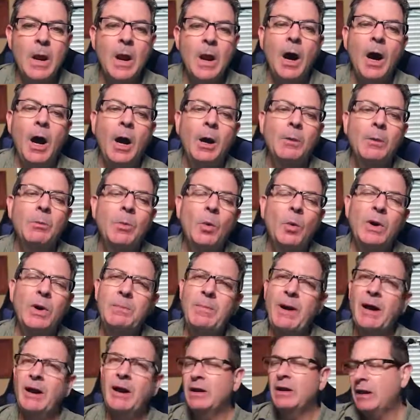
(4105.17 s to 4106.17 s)
Um, what
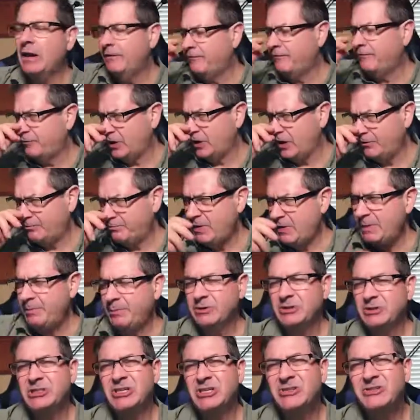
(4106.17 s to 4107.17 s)
about if if people
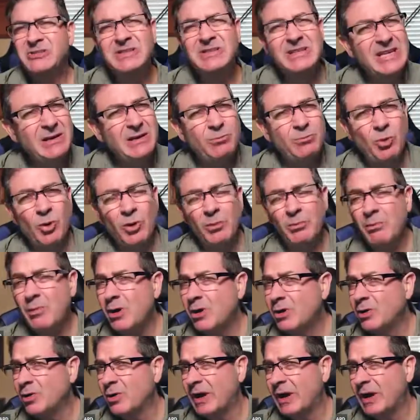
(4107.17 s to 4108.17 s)
just need more
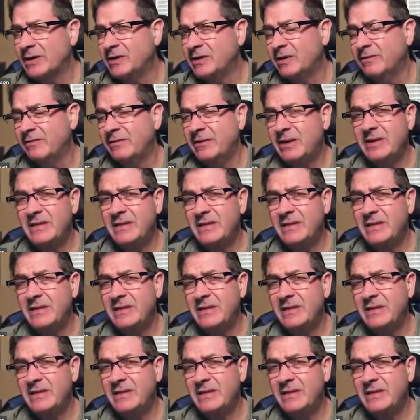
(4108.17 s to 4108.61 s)
motor activity?